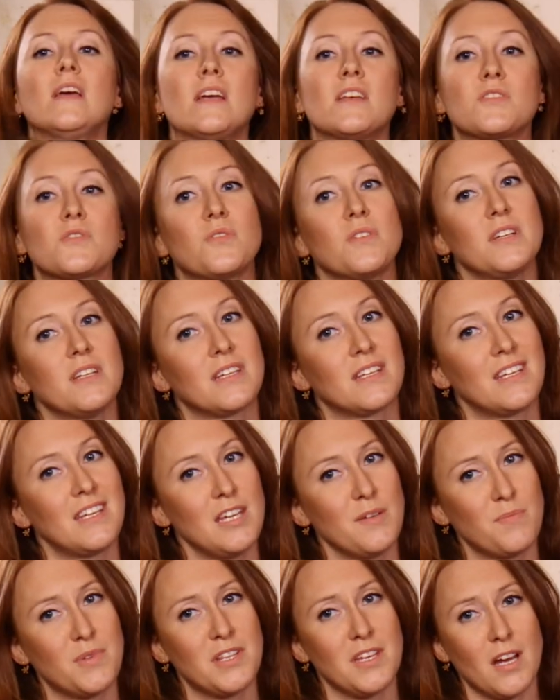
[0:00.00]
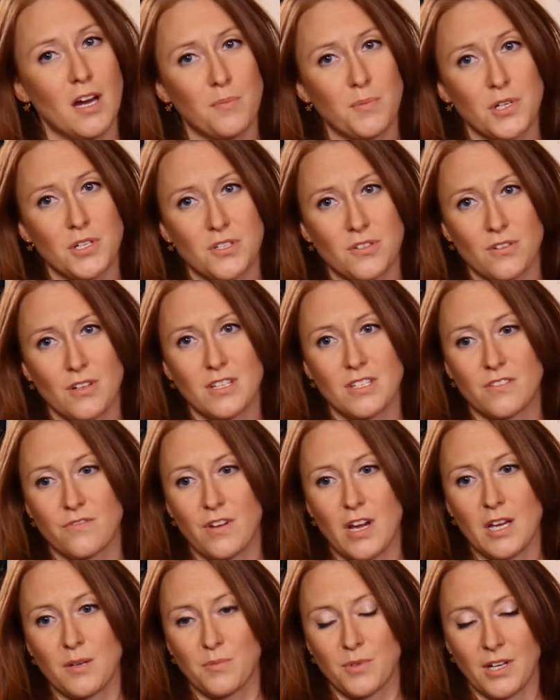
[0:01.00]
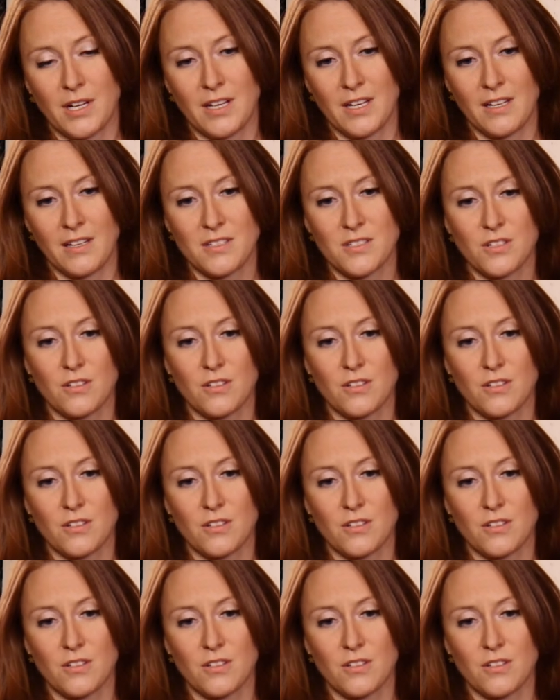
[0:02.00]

it's going to keep the upper strings vibrating.